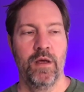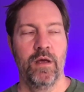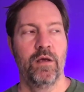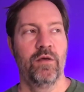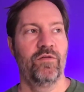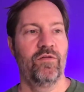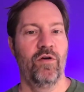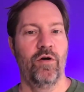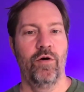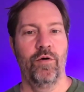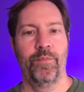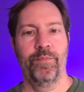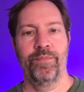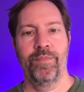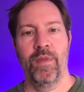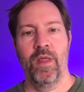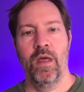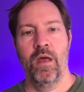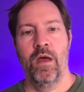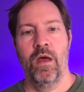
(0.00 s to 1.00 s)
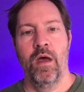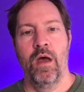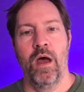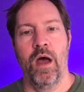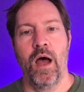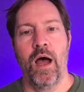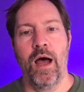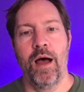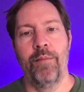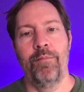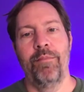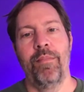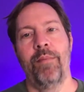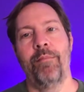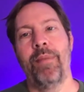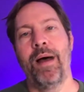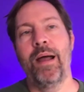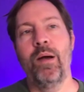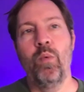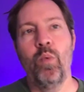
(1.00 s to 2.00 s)
So
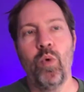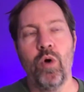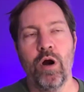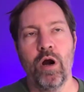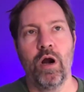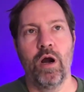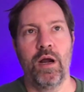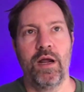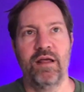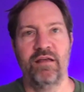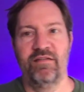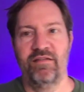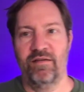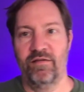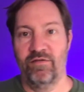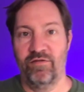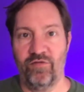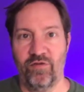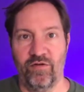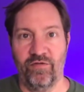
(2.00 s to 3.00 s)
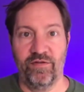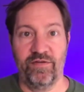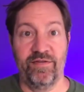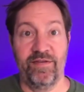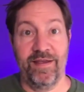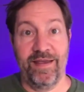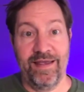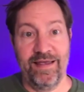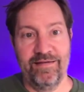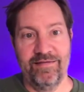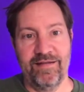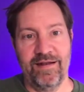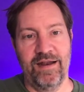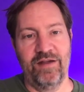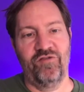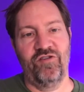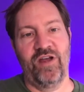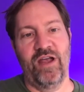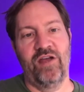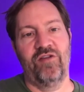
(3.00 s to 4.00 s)
my work is in service to kids in
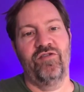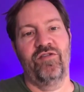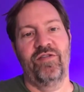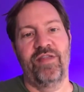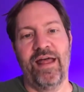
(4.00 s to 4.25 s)
education.